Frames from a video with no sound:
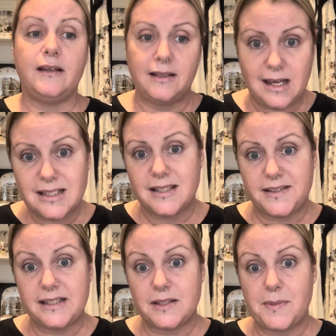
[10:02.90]
yes, it's
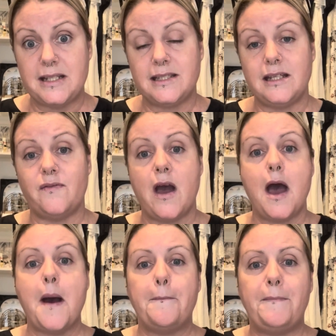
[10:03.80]
expensive,
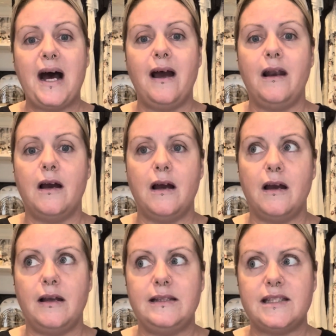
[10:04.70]
but
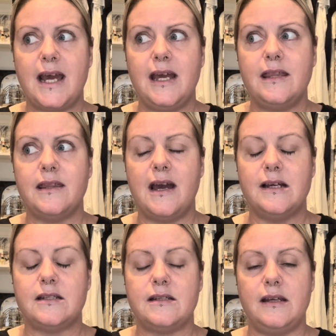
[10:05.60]
in saying
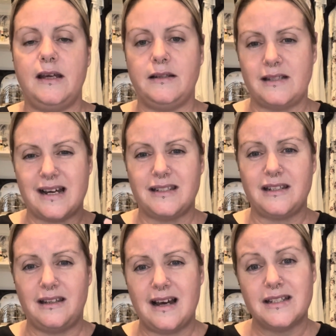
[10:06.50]
that, it does
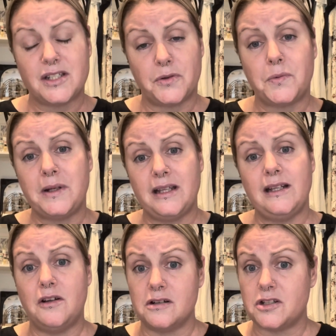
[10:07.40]
last a really
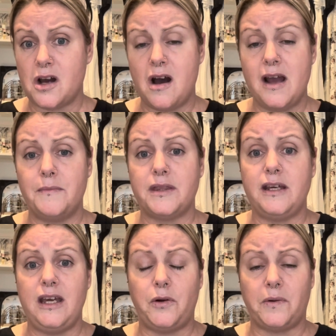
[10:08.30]
long time.
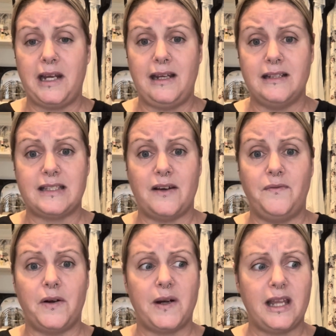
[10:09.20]
The ingredients are
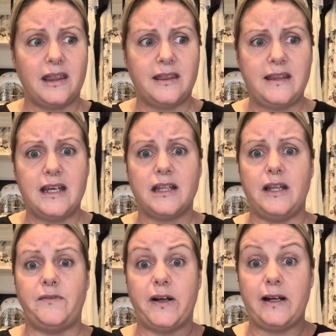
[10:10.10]
very thick,
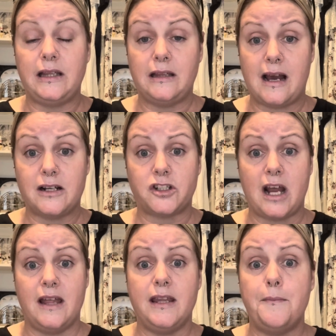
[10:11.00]
they're very lush,
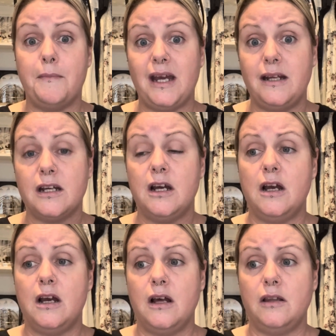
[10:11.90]
and they're made
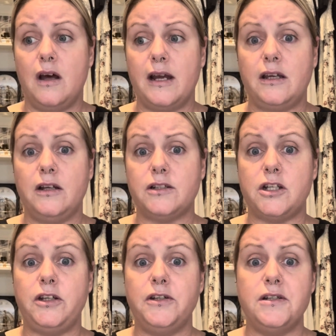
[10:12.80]
like
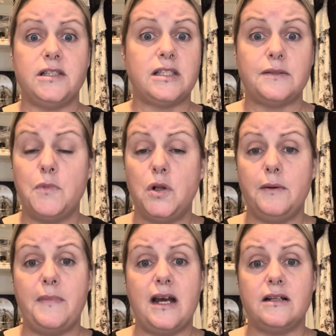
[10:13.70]
to use small
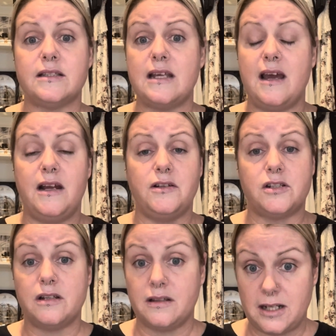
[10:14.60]
amounts, and
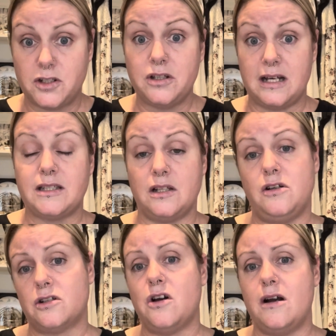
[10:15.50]
they do last a
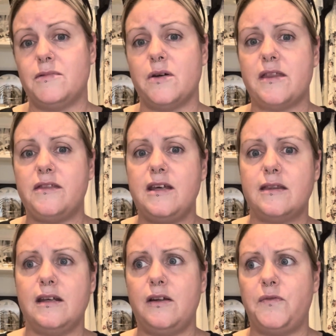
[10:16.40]
long time. So I think
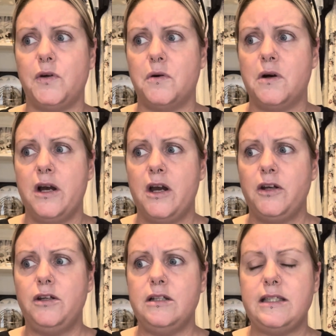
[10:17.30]
that if you're
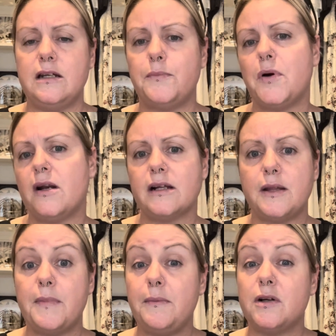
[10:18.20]
using a product that
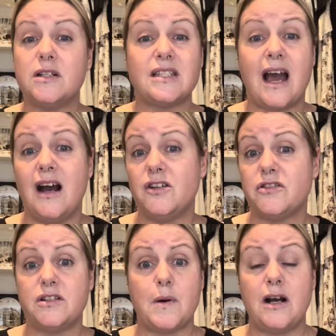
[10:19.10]
maybe costs
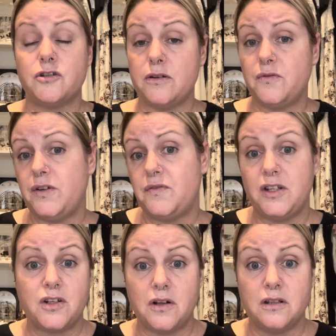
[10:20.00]
$100 to
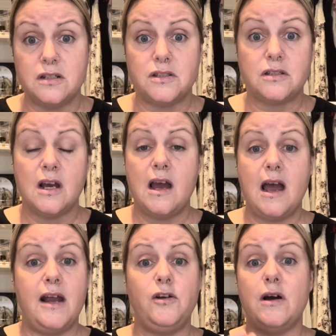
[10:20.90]
$150
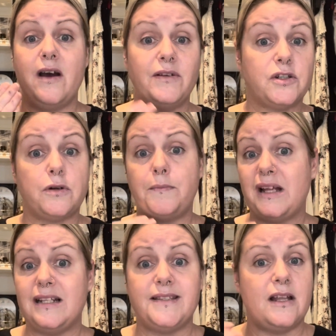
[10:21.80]
and you're having to
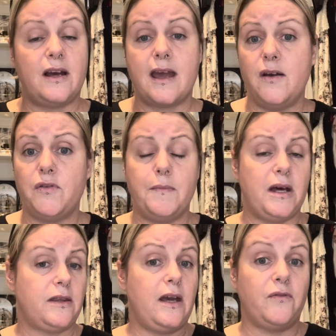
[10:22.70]
replace that like every
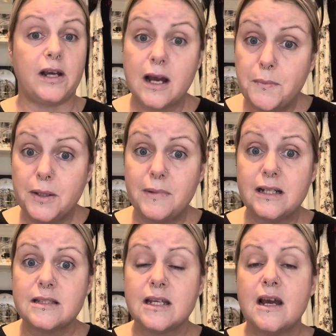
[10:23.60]
month, every couple of
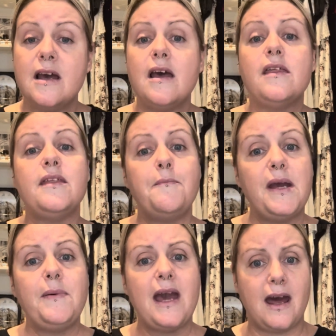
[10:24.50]
months, then
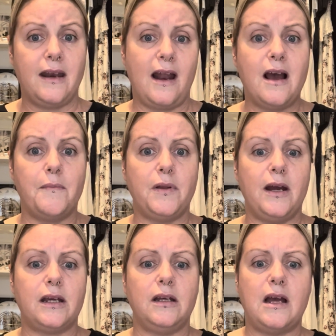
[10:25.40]
maybe add it up.
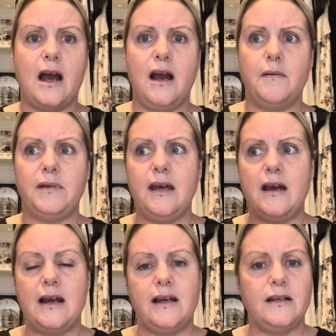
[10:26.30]
Like yeah,
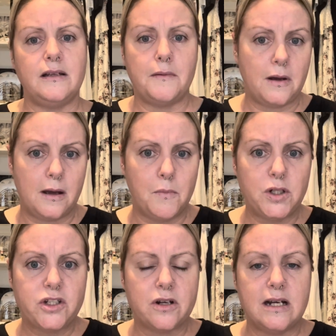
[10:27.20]
a
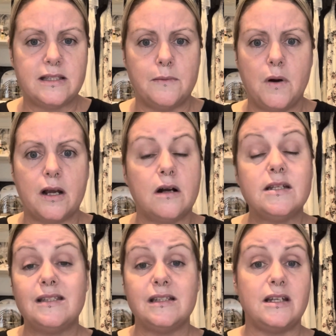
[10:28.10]
moisturizer might
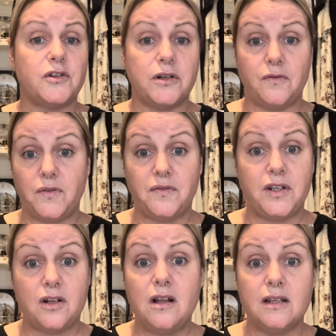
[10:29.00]
cost
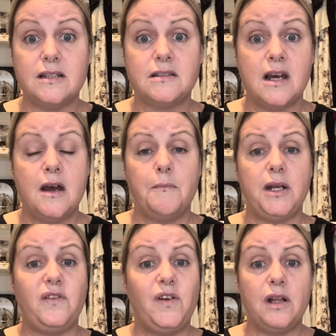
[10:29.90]
$650, but
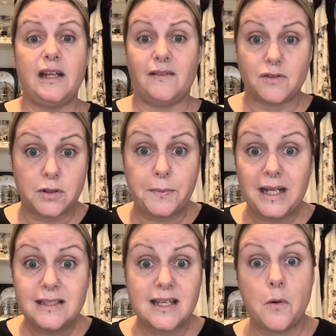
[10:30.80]
if you only have to
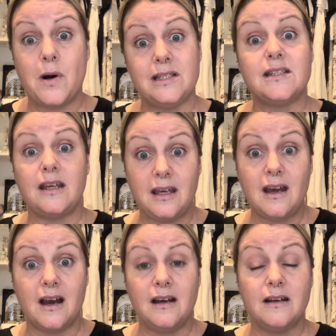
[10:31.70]
replace that once a
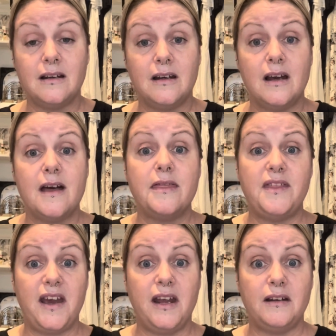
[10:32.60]
year,
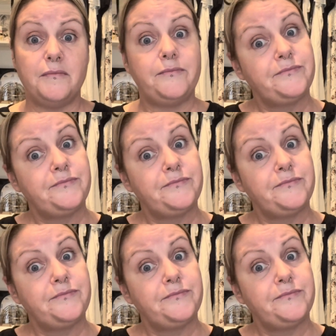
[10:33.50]
then